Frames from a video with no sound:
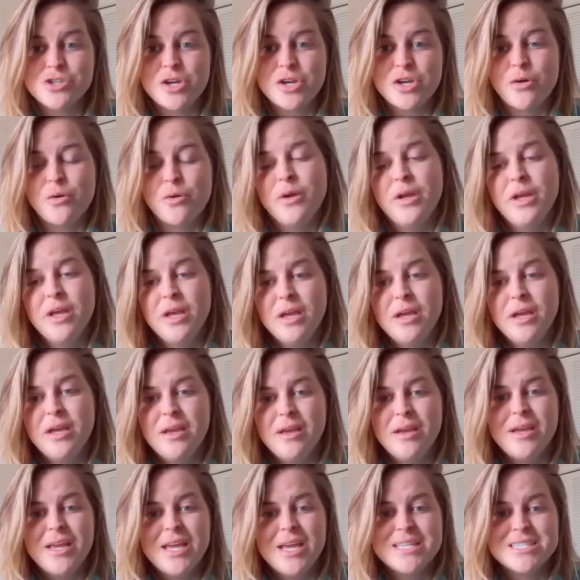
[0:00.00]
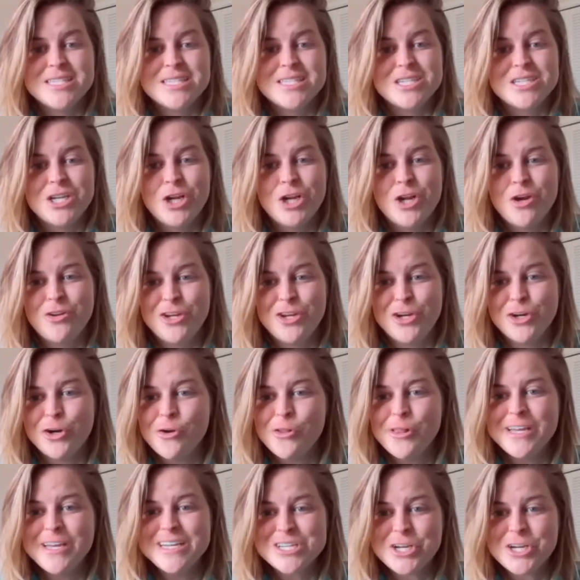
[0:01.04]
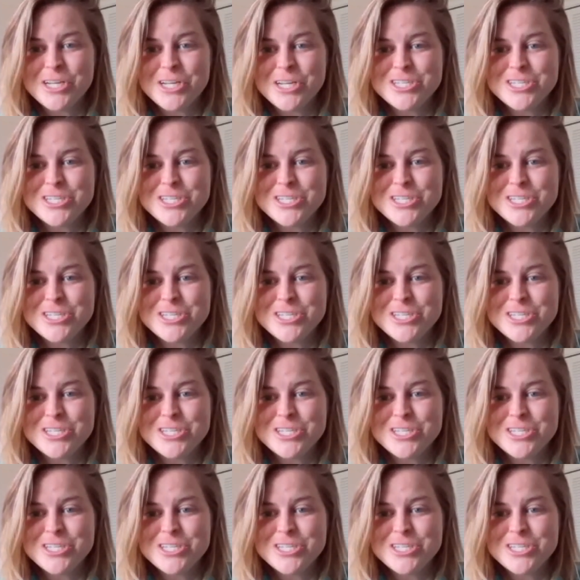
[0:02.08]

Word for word: So it's you know you're only as good